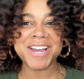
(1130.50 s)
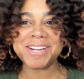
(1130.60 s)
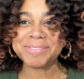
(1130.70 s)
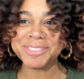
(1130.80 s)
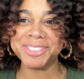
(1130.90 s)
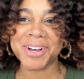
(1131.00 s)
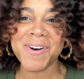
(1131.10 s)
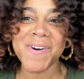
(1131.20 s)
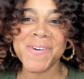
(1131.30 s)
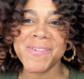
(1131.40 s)
am
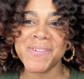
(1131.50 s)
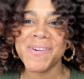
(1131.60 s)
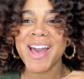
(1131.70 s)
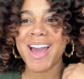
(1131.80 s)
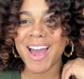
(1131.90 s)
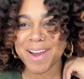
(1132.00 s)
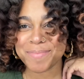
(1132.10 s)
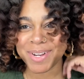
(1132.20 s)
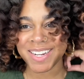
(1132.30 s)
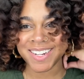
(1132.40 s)
so
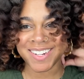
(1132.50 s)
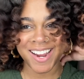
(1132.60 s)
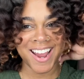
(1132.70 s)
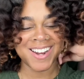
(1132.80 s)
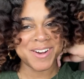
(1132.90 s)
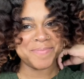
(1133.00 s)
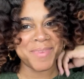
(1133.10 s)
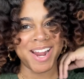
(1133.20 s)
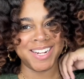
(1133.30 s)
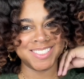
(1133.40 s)
happy and
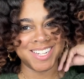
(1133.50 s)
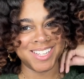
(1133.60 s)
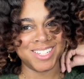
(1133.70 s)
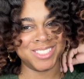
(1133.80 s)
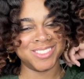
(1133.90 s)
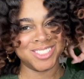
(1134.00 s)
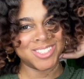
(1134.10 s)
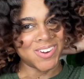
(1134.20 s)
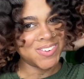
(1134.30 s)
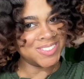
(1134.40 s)
amazed at these
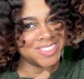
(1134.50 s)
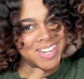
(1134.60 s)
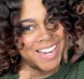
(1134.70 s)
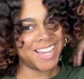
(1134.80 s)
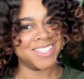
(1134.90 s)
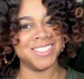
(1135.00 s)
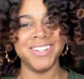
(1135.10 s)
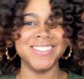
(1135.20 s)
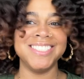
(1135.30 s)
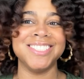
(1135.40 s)
results. Like, it
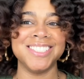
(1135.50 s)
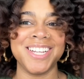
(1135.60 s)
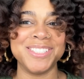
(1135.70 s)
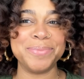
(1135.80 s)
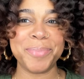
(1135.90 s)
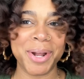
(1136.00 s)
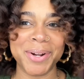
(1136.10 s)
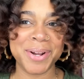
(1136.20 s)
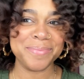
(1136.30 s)
literally just gets better and